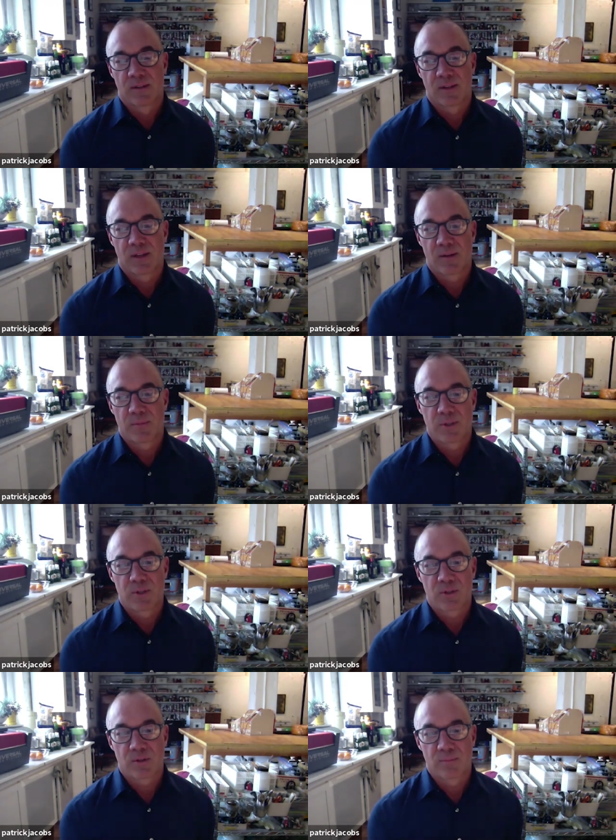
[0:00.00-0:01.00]
uh,
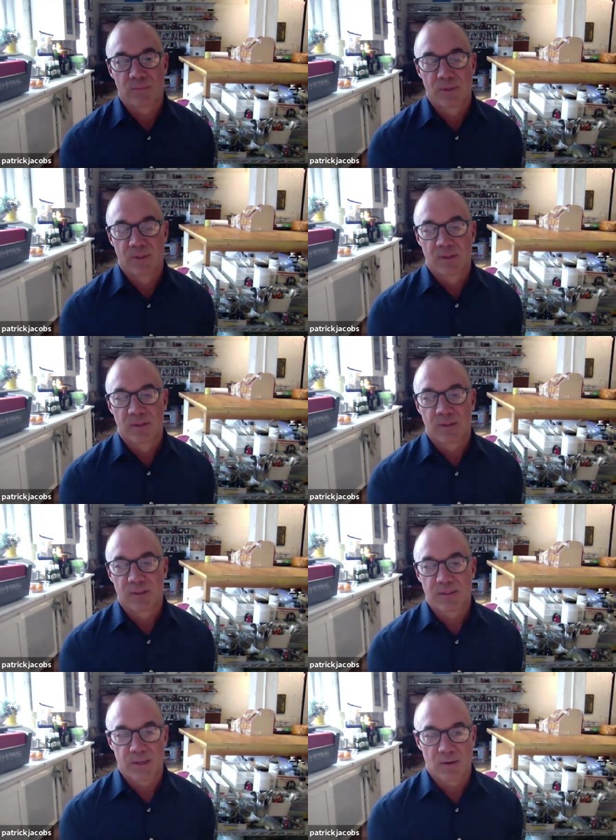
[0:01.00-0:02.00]
miniature
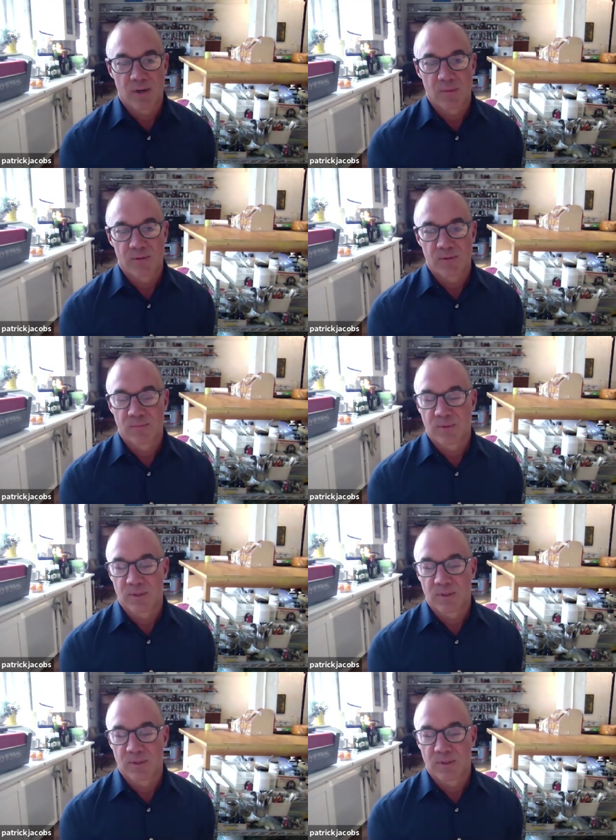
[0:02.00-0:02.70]
uh, dioramas.